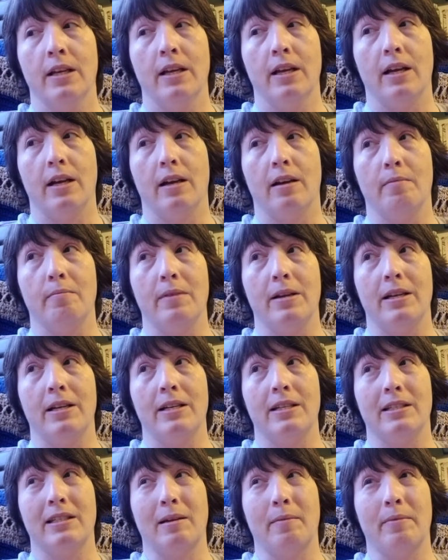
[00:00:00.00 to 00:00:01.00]
Um, and
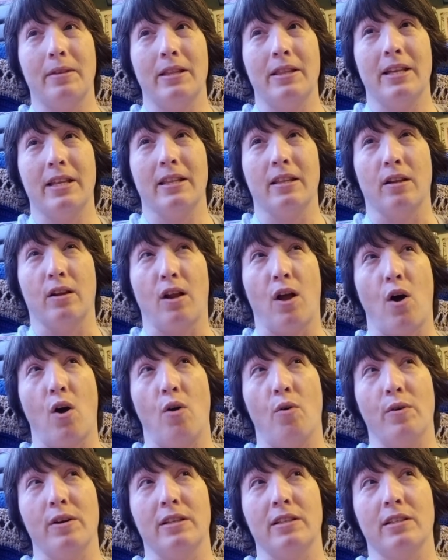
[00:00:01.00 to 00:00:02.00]
it's something that the
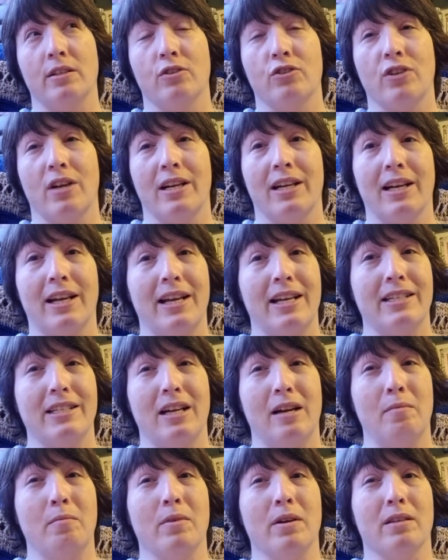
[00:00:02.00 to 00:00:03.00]
law is still trying to catch
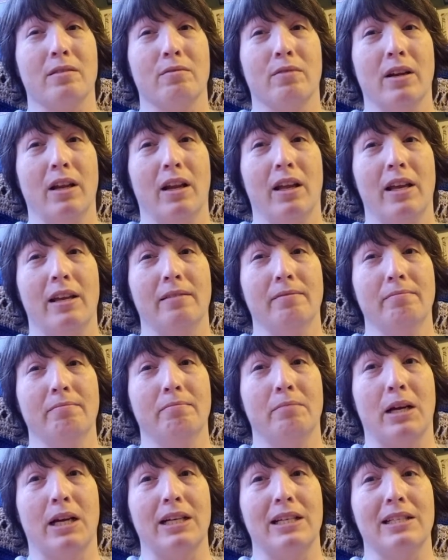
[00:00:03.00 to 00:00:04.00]
up with, really,
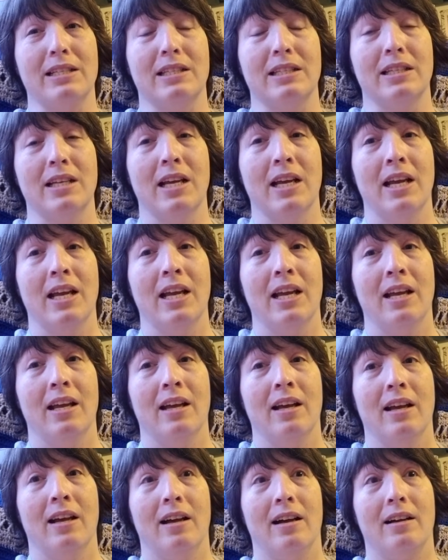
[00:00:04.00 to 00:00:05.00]
because
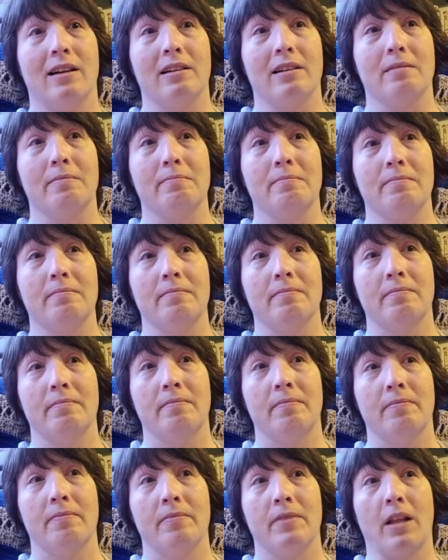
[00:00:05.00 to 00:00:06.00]
um,
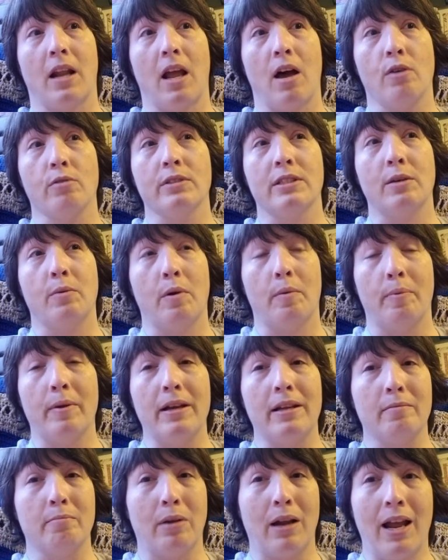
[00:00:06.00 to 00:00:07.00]
the laws that were put
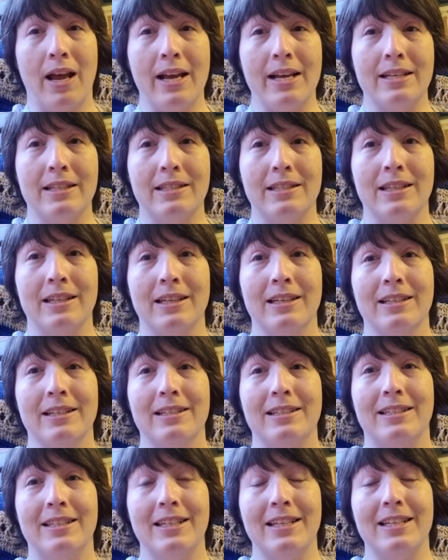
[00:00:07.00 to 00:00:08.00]
in place
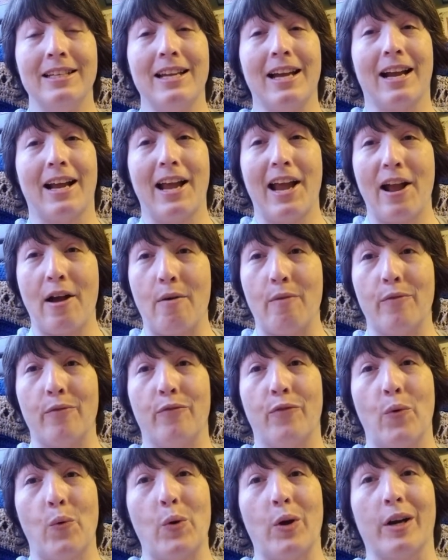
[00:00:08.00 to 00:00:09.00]
didn't account
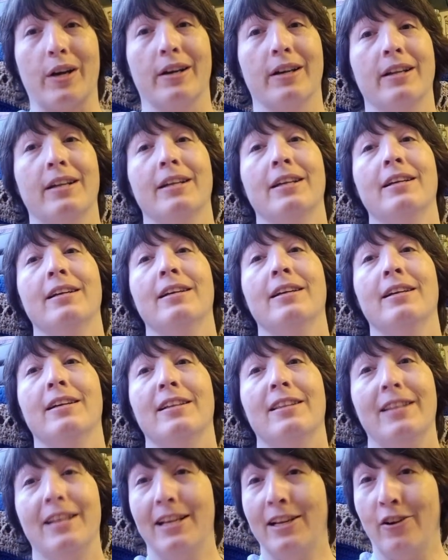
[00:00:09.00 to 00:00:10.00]
for
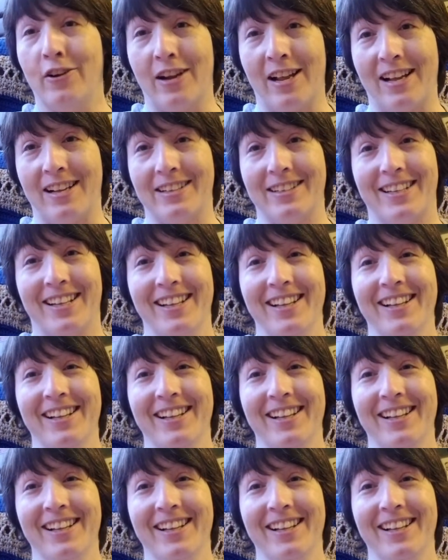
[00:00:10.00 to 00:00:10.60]
the internet.